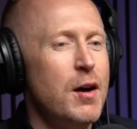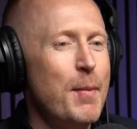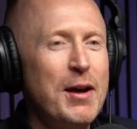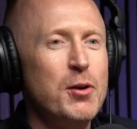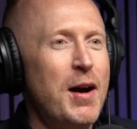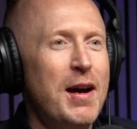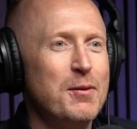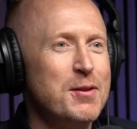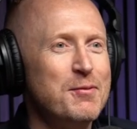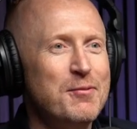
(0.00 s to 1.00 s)
Oh, Mankell
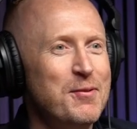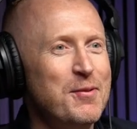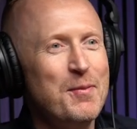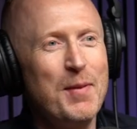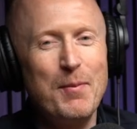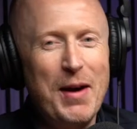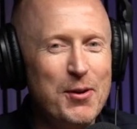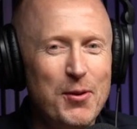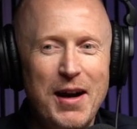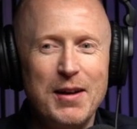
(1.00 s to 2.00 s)
House. Man-
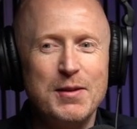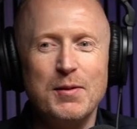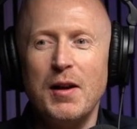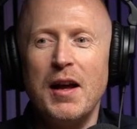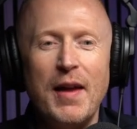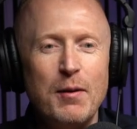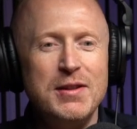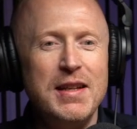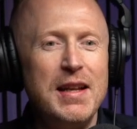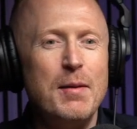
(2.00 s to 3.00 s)
Mankell House. Uh, that was nearly a